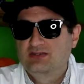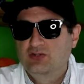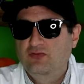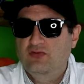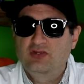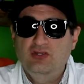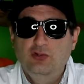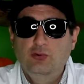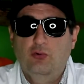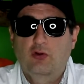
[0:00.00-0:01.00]
do for
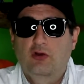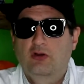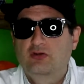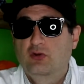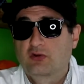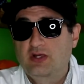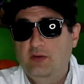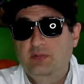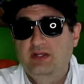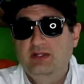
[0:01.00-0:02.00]
you or your
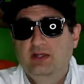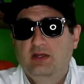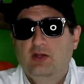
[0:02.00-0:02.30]
company,